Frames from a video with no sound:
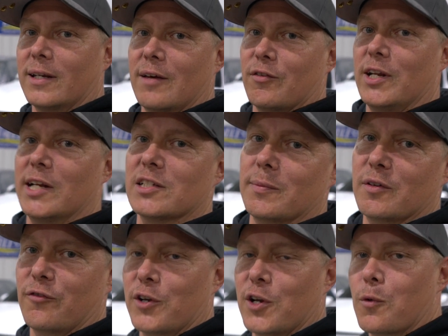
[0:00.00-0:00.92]
If you need
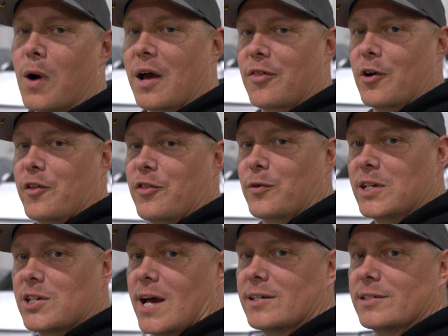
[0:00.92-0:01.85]
something for your
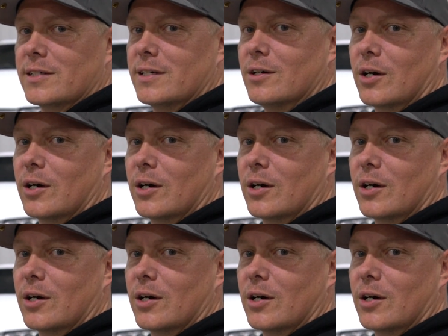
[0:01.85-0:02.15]
Y33 chassis,